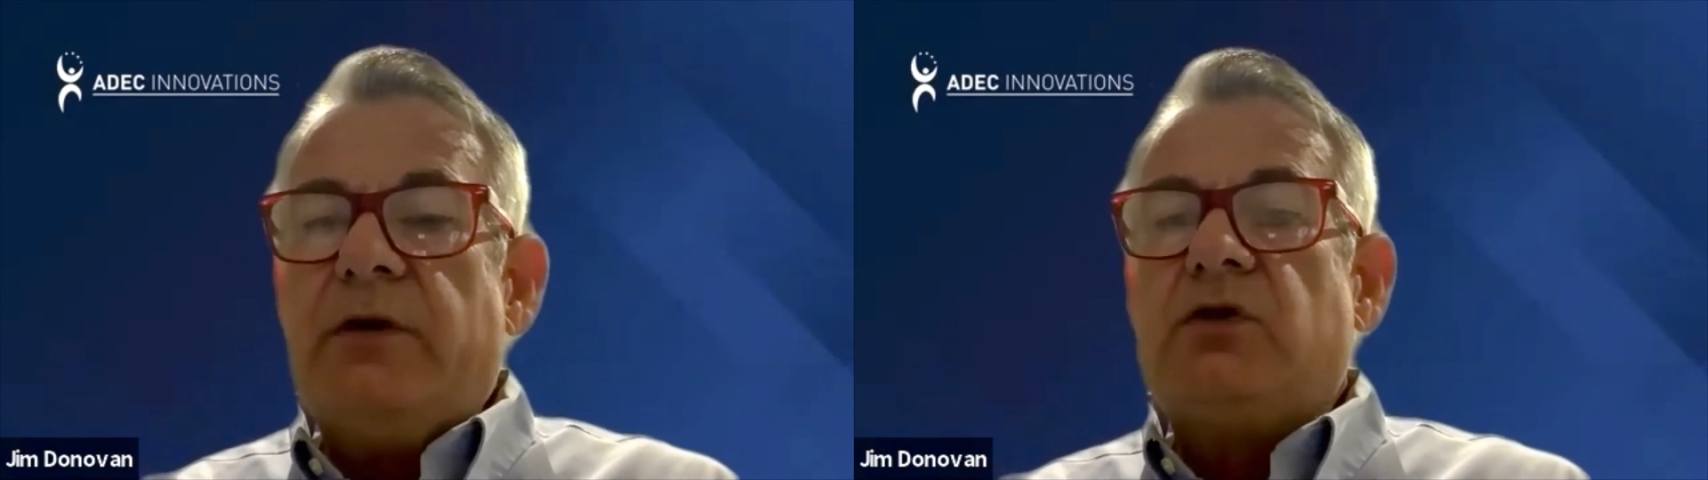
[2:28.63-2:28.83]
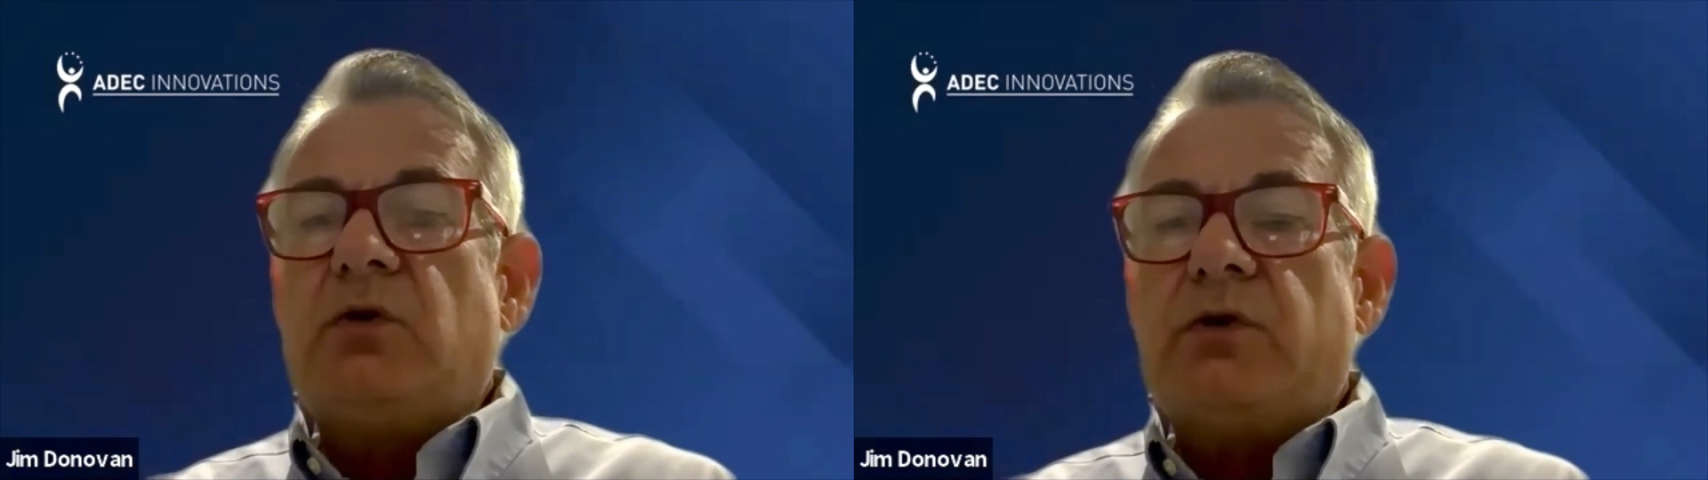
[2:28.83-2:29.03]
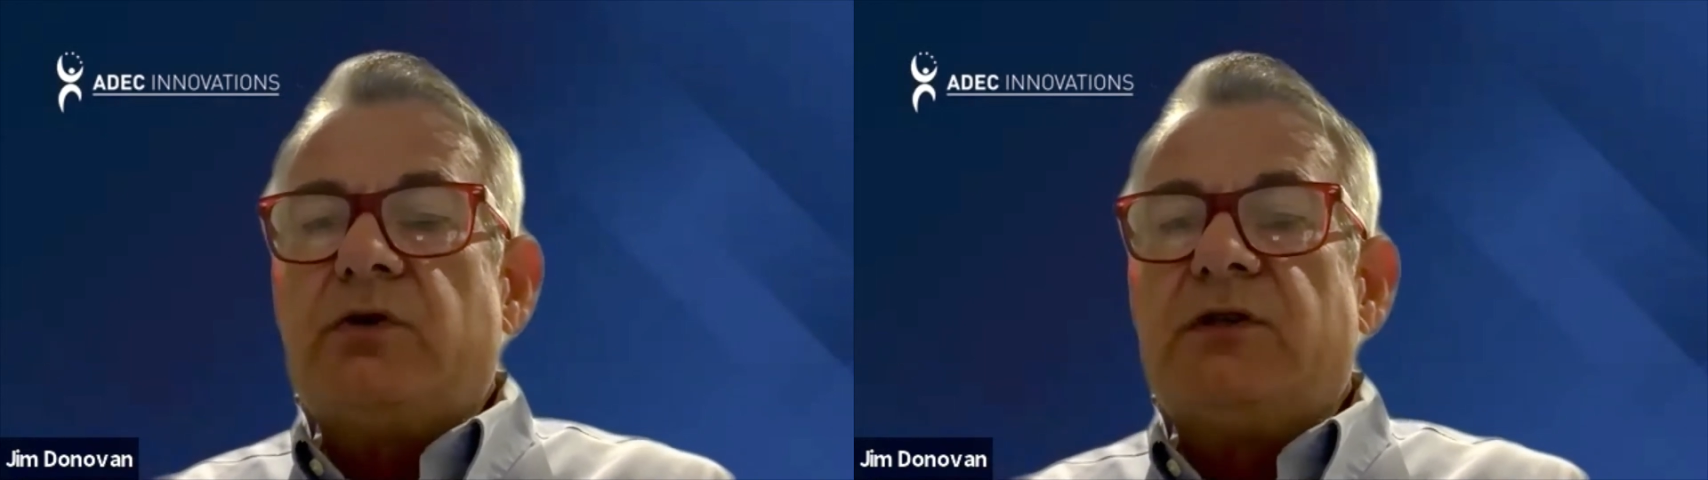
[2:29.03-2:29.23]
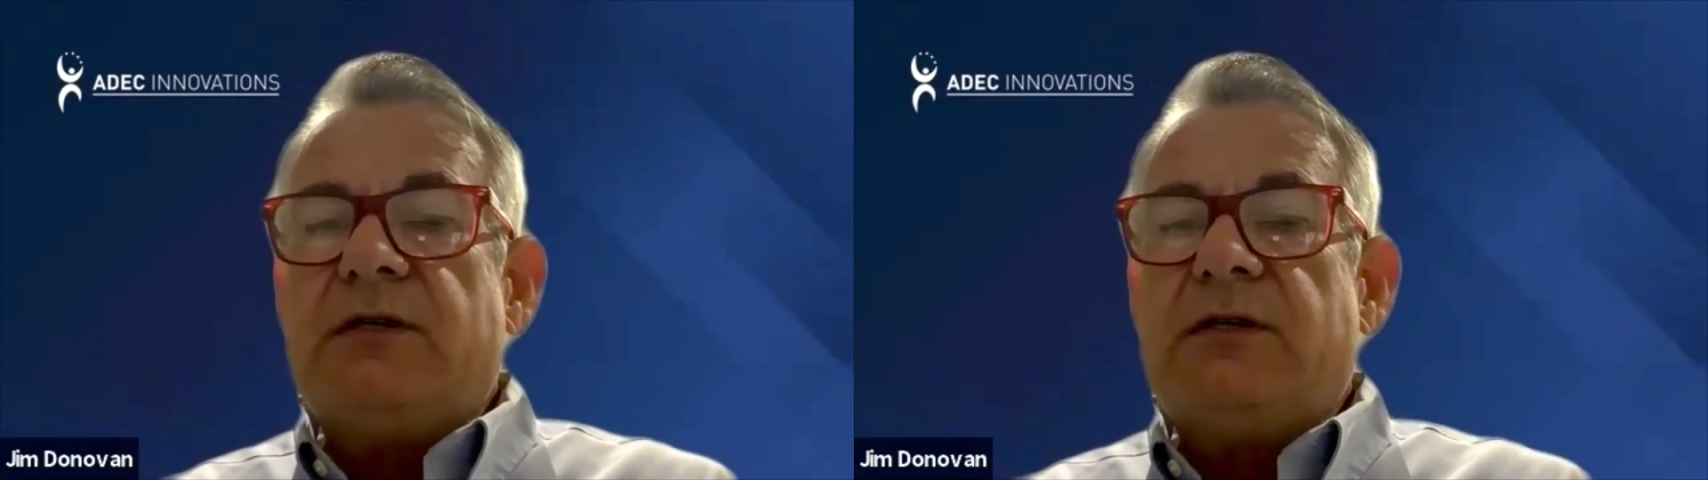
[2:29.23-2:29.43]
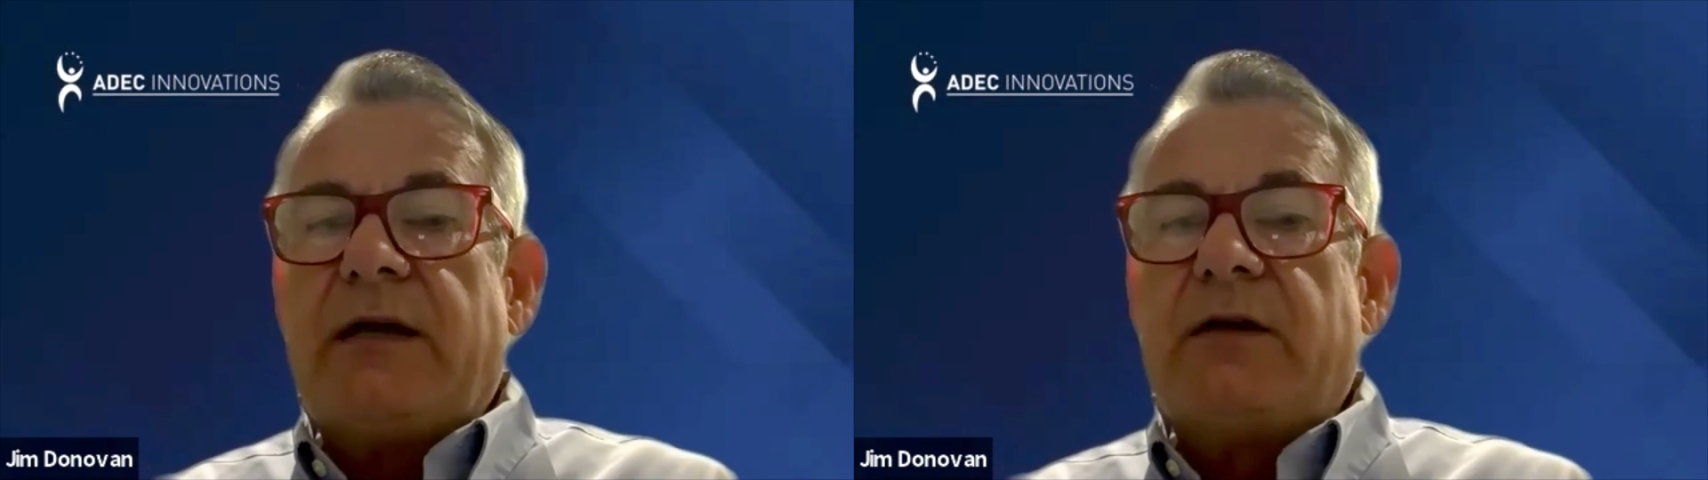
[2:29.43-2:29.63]

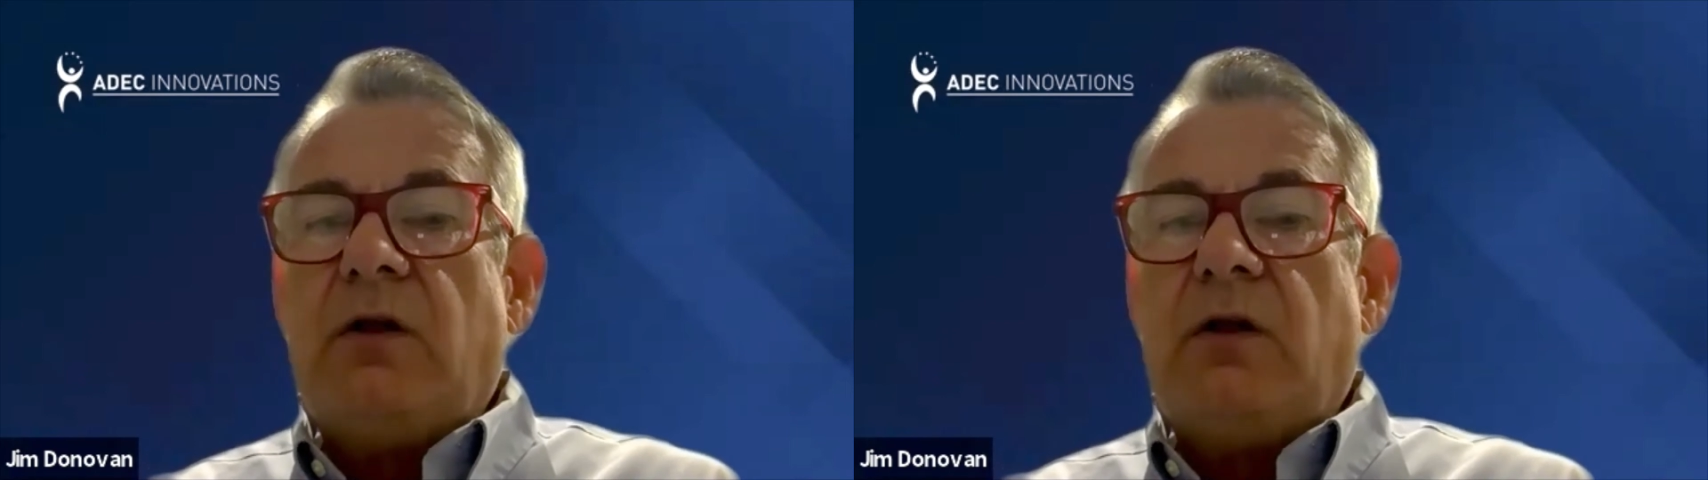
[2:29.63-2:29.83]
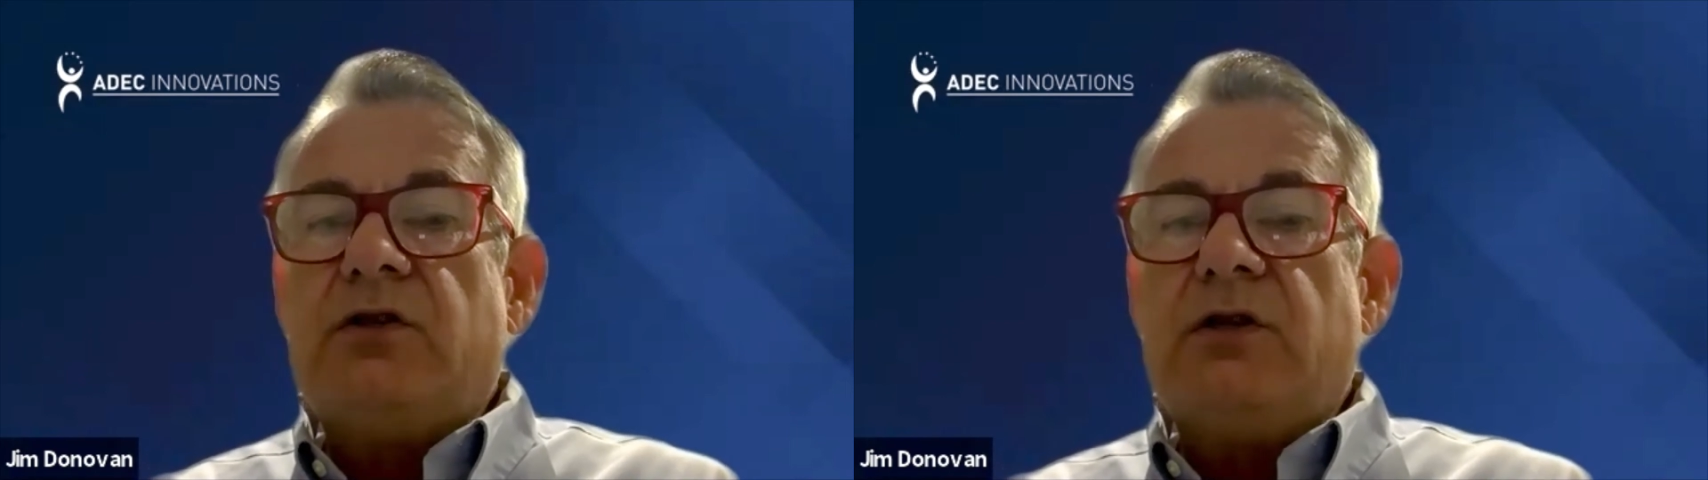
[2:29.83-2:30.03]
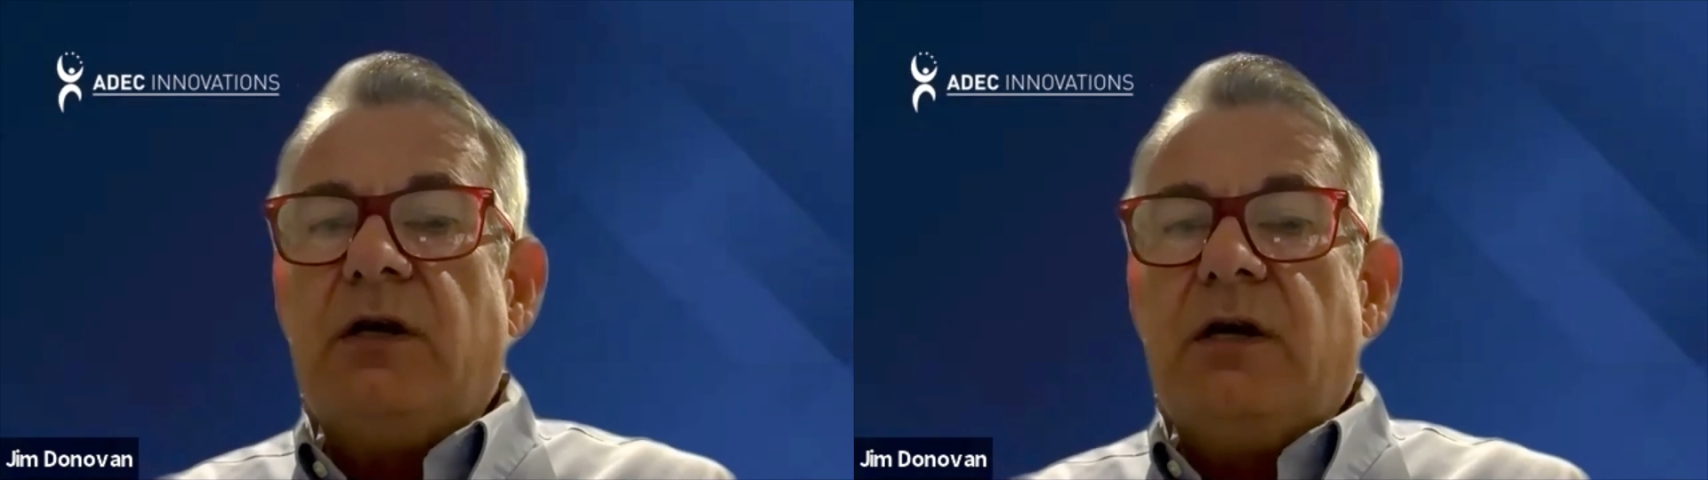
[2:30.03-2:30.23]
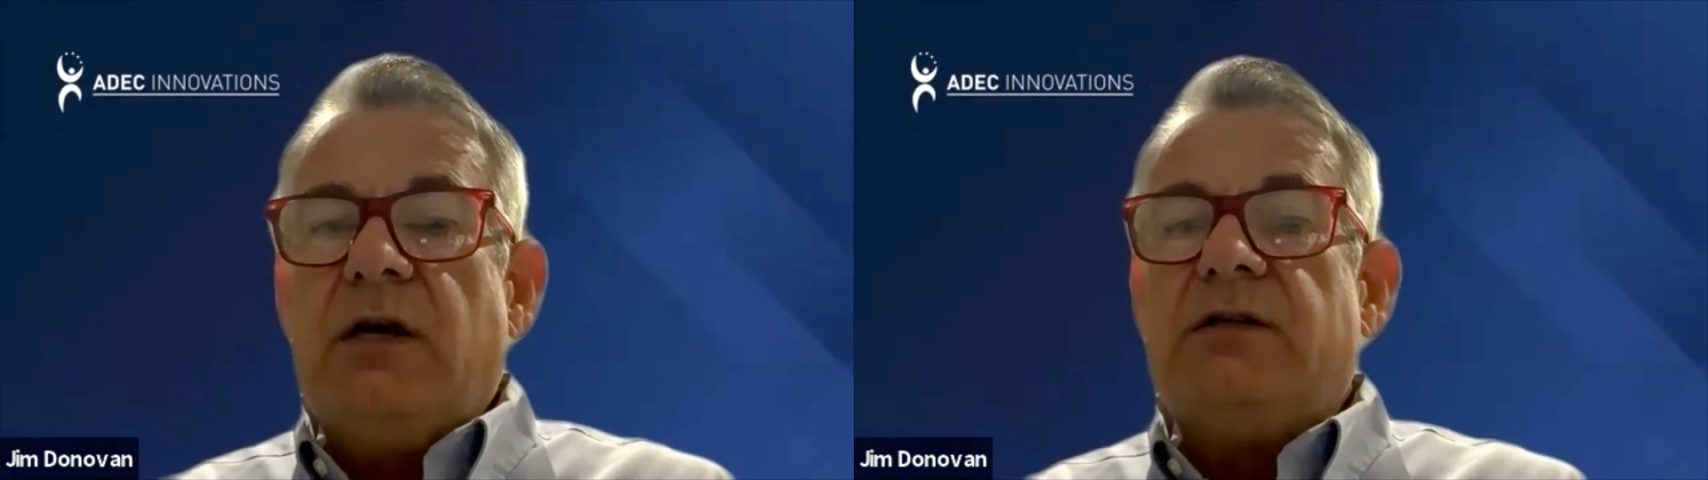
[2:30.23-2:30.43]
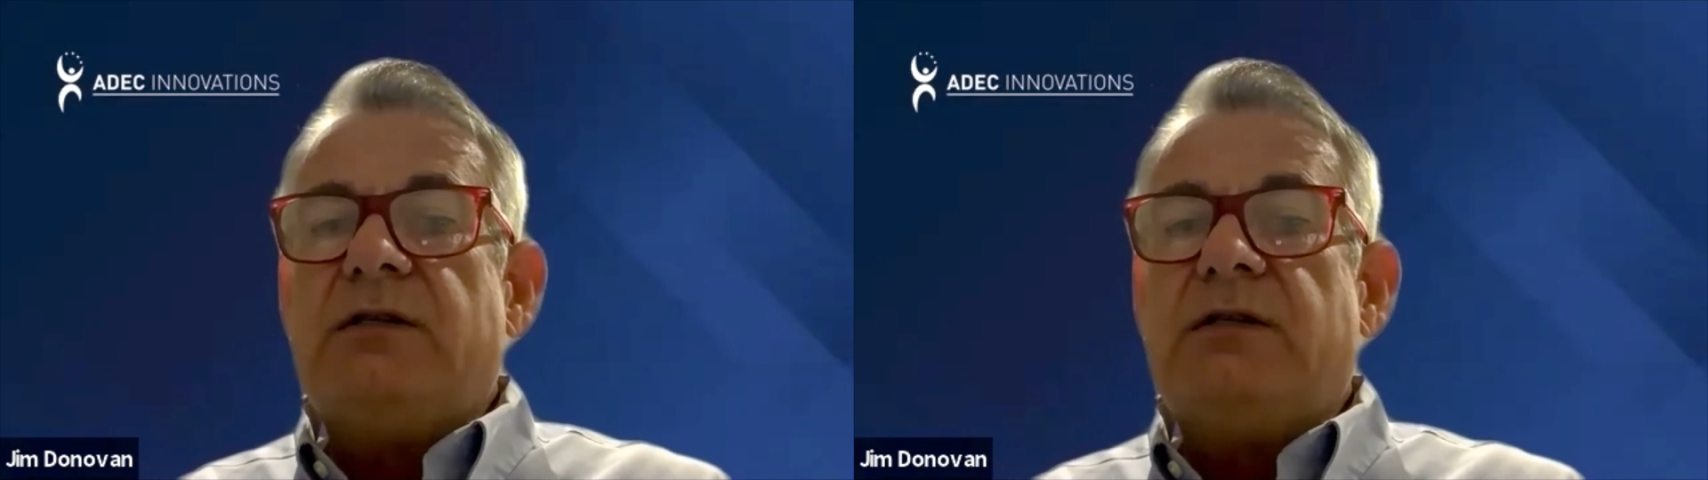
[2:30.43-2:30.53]
resources, and technology